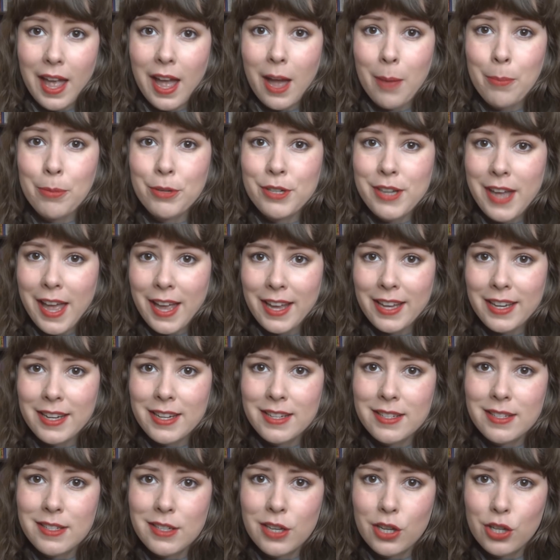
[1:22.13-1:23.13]
Our
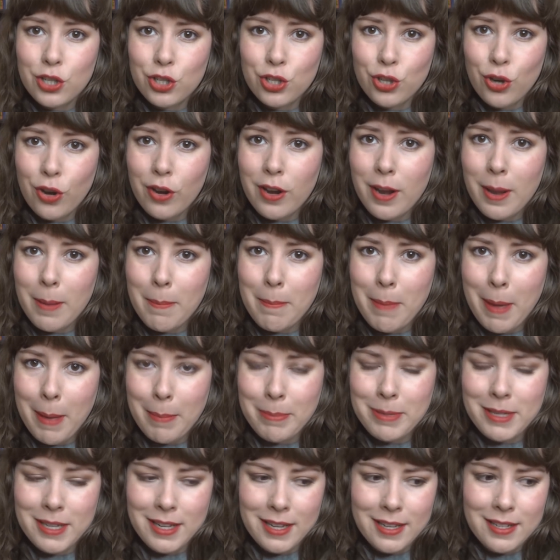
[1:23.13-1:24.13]
protagonist,
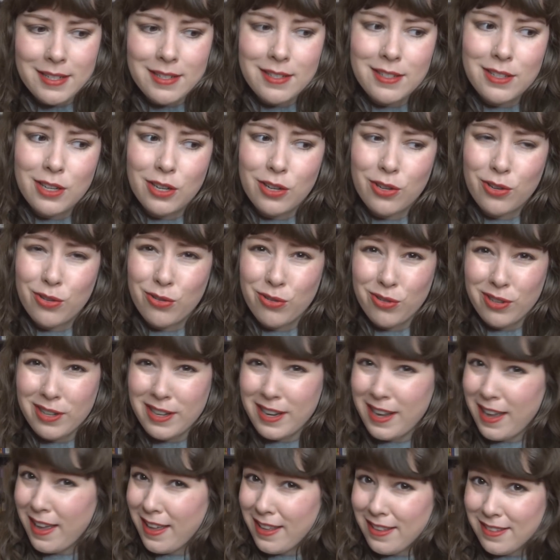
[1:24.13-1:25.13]
Jean-Baptiste
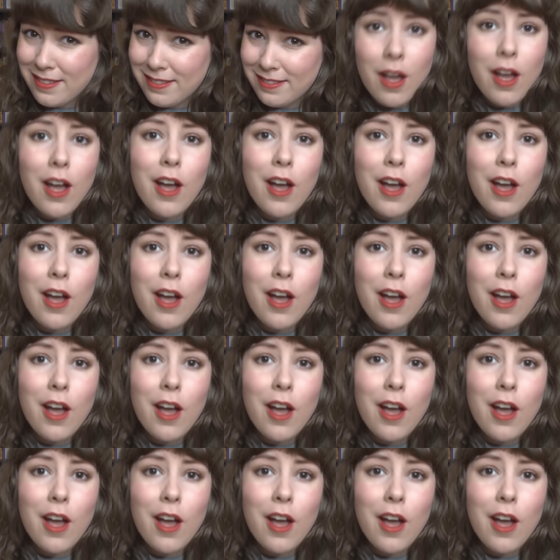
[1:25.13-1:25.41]
Grenier.